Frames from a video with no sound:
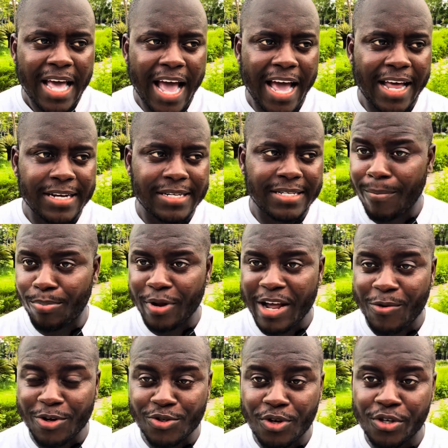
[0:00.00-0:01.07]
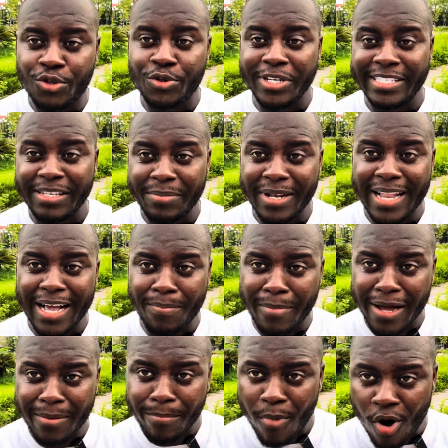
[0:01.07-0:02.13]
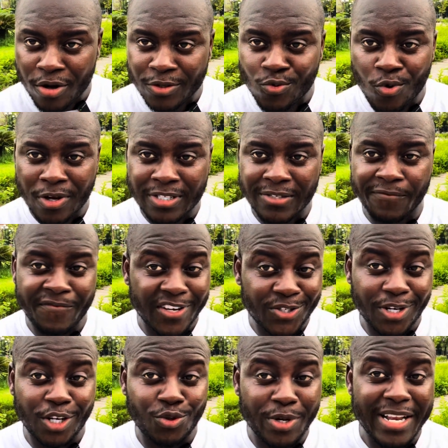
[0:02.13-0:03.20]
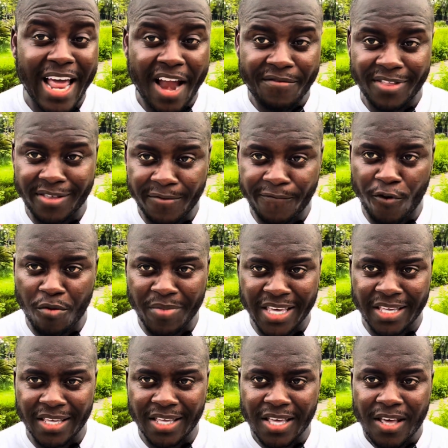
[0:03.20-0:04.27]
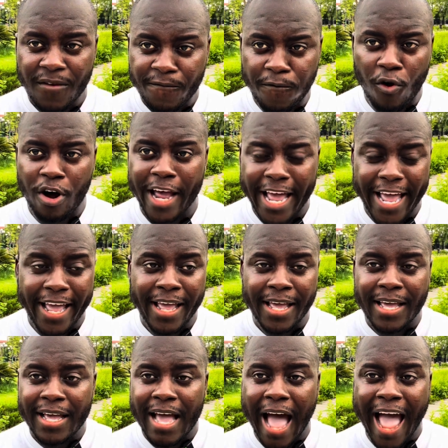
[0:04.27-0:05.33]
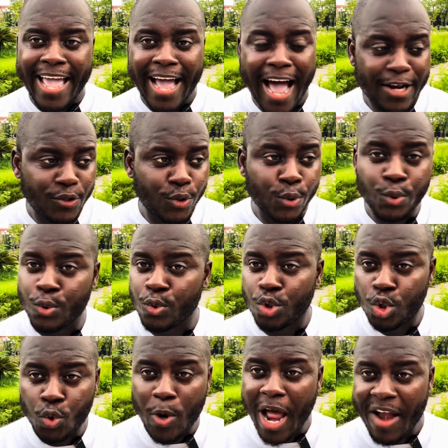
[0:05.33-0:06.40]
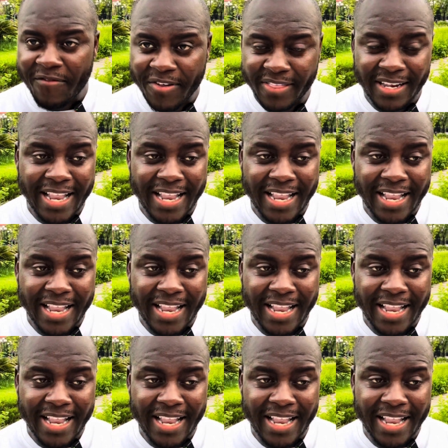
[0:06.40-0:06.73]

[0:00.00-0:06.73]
And the employer was not treating me like my boss, who was virtually doing everything for me. For her, I had to do everything.